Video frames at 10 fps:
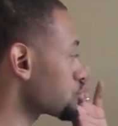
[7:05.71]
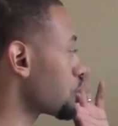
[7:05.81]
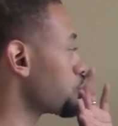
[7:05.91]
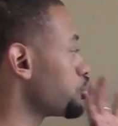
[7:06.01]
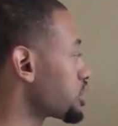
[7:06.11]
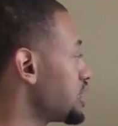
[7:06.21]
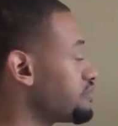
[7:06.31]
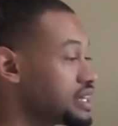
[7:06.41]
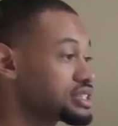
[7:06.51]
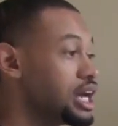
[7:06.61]
So you can
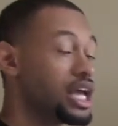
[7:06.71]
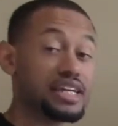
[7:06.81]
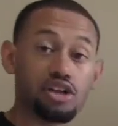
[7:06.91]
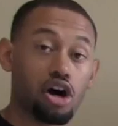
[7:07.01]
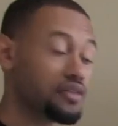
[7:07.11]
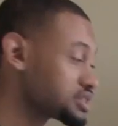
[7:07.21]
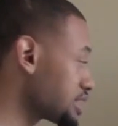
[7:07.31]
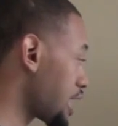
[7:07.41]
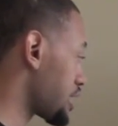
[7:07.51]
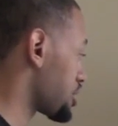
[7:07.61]
invest, it's on the
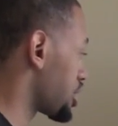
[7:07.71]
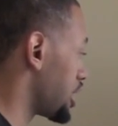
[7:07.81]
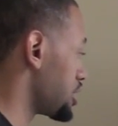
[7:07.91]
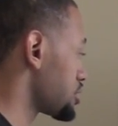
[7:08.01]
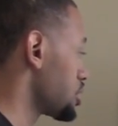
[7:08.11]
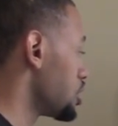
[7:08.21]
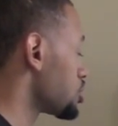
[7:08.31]
stock exchange,